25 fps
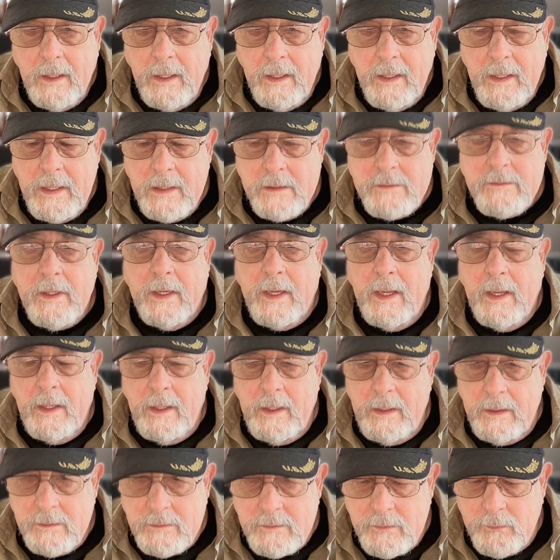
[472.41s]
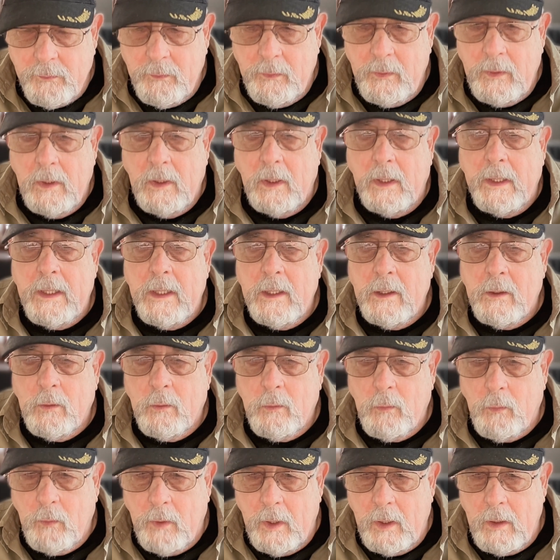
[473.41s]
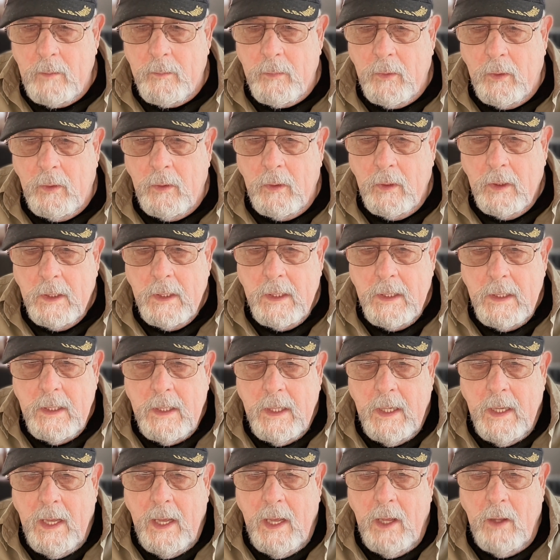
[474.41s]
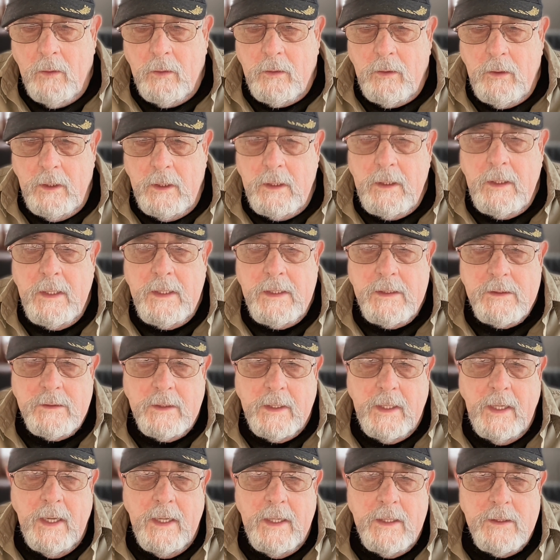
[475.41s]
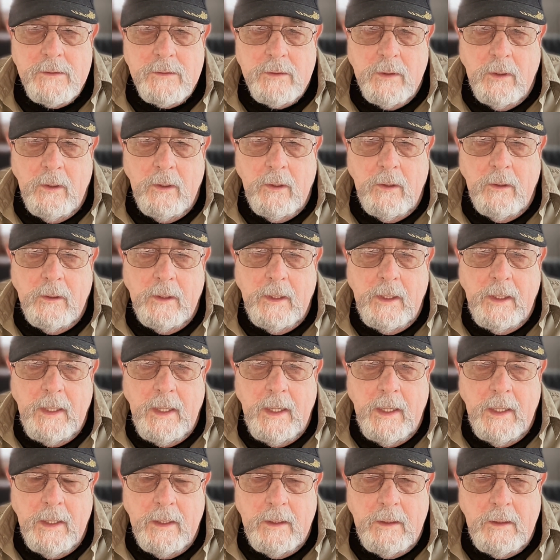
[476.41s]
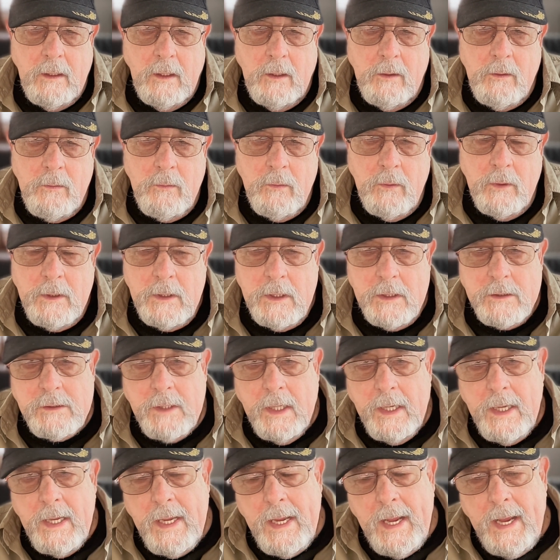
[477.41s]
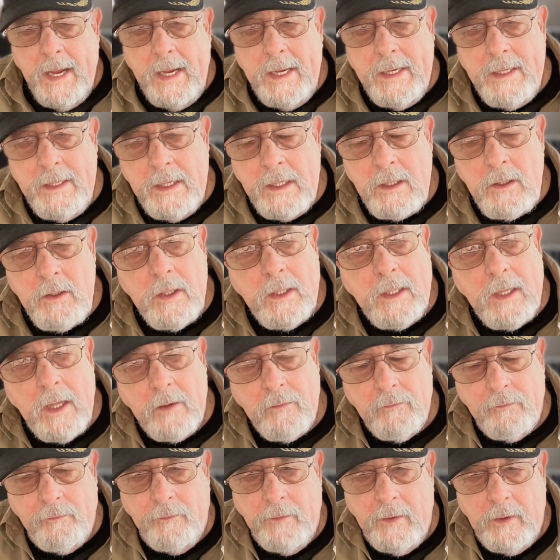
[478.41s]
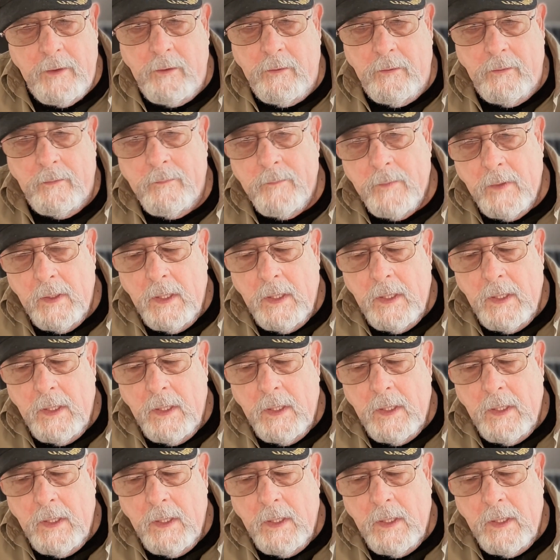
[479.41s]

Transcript: It's really incredible how good these guys are at doing this. And then you got to figure,